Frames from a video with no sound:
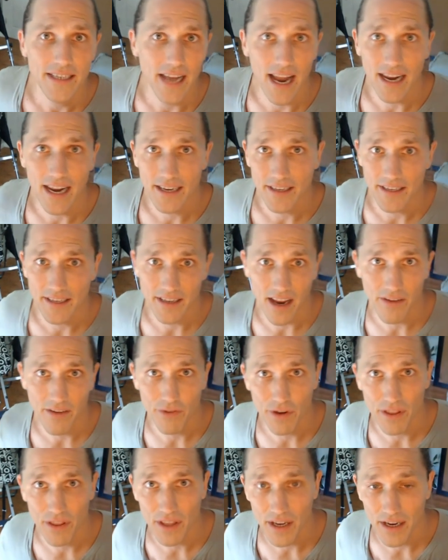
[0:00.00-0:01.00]
to access
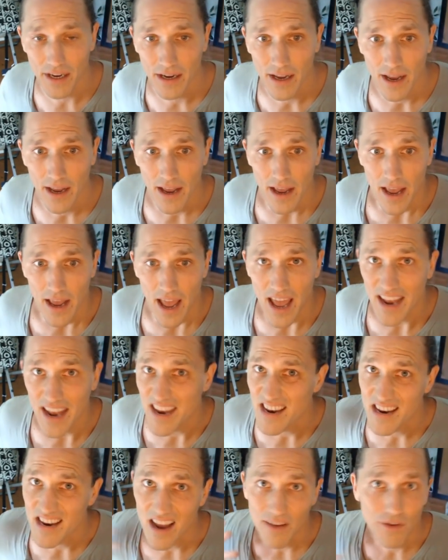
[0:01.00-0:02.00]
everything
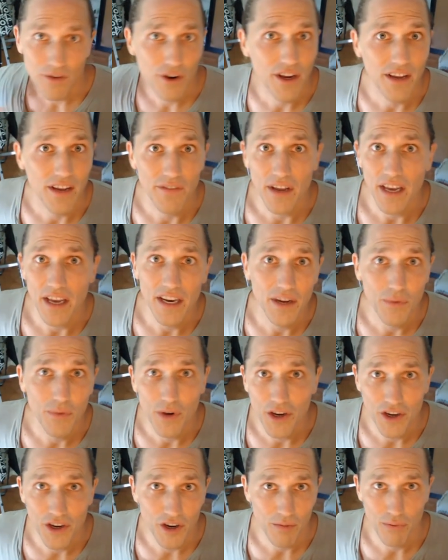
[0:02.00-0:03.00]
and never give
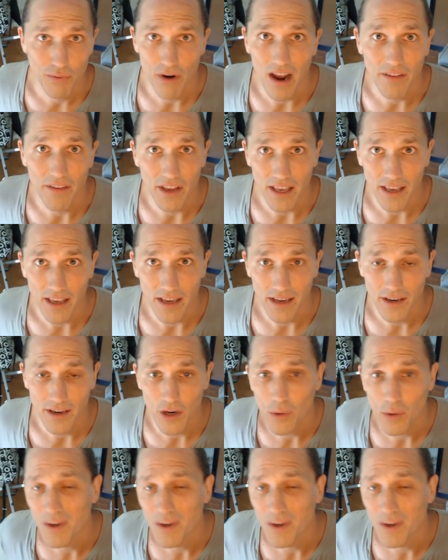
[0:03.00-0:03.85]
anyone your private key.